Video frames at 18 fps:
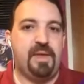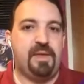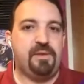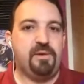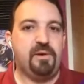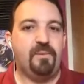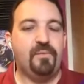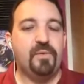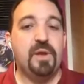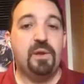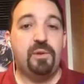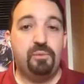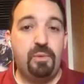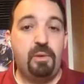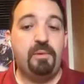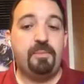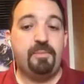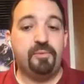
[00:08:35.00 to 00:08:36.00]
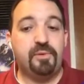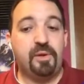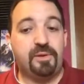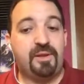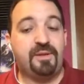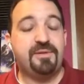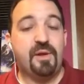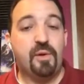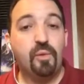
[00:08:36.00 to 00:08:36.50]
9.3
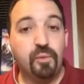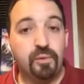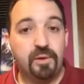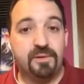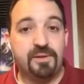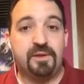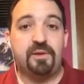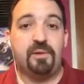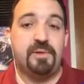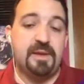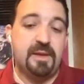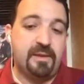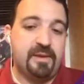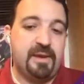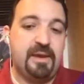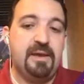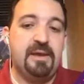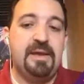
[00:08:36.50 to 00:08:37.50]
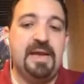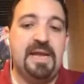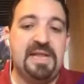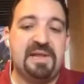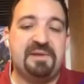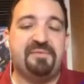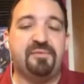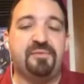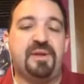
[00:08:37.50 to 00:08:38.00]
seconds. This comes
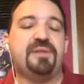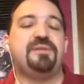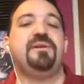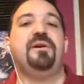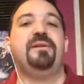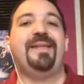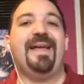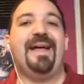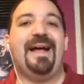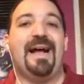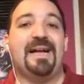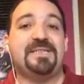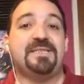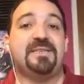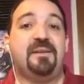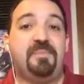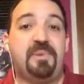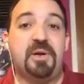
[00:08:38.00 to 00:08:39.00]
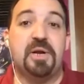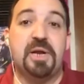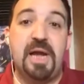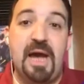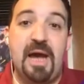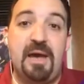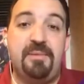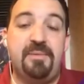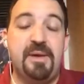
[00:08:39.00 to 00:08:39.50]
from the HTTP
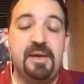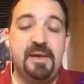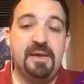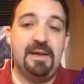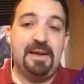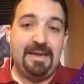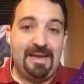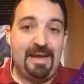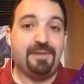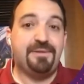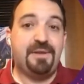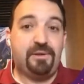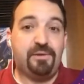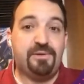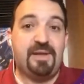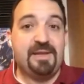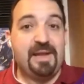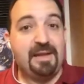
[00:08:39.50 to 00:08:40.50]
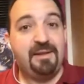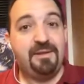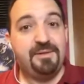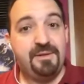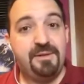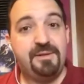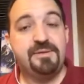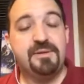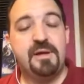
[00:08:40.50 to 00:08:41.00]
Archive Foundation, which
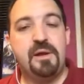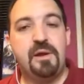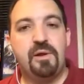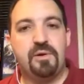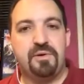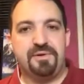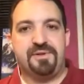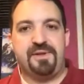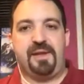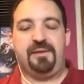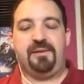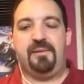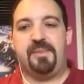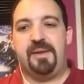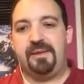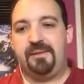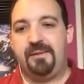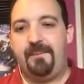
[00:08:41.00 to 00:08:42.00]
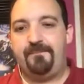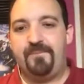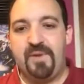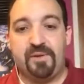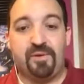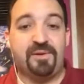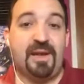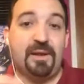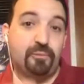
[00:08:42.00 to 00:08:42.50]
analyzes this continuously.
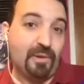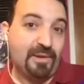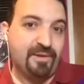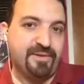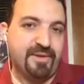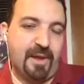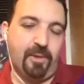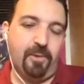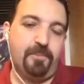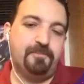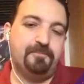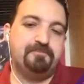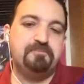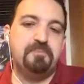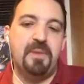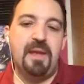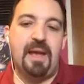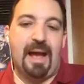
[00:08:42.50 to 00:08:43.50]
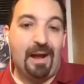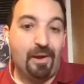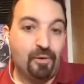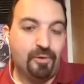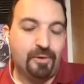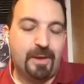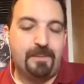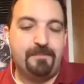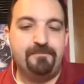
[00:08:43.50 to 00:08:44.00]
This is updated.
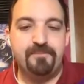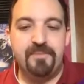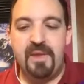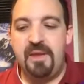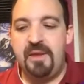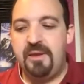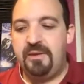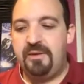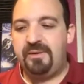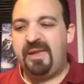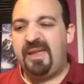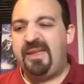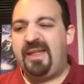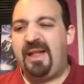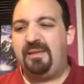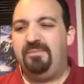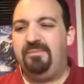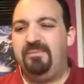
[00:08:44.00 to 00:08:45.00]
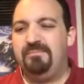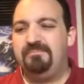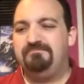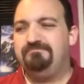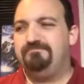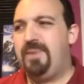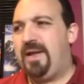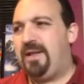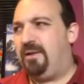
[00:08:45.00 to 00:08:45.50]
So you will say, okay,
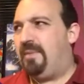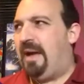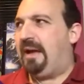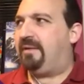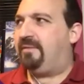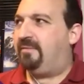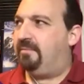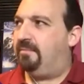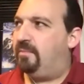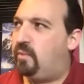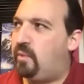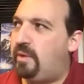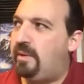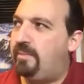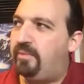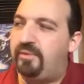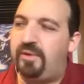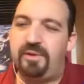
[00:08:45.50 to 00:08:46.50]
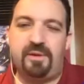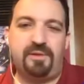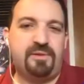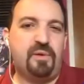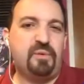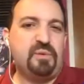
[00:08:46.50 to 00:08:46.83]
that's not a lot.